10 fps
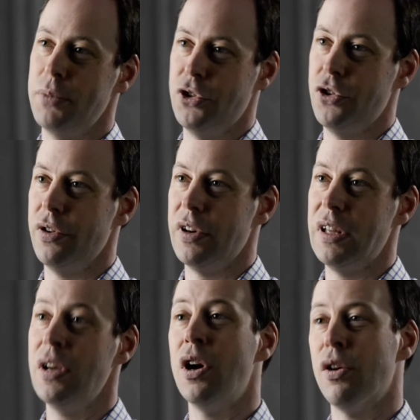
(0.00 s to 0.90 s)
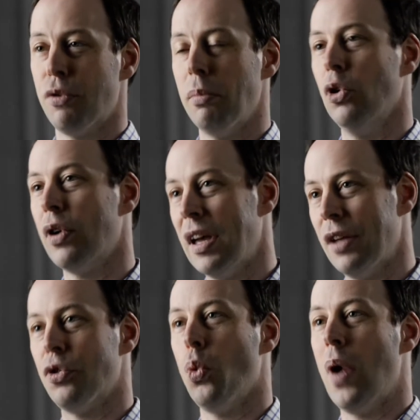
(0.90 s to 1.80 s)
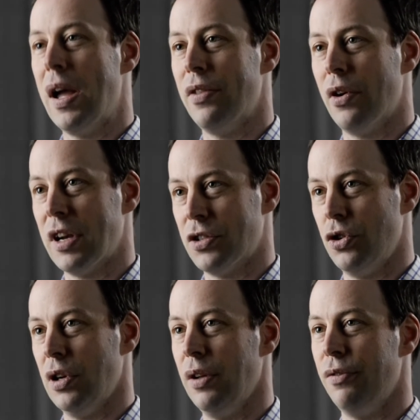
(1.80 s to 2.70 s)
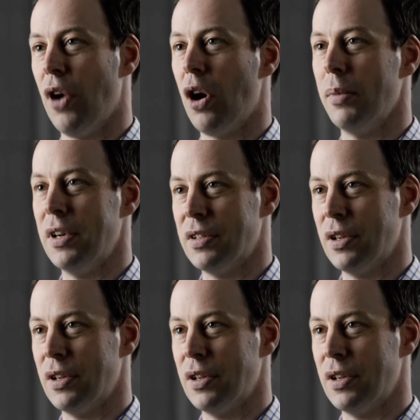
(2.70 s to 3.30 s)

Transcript: maturity, from looking at the way their external environment is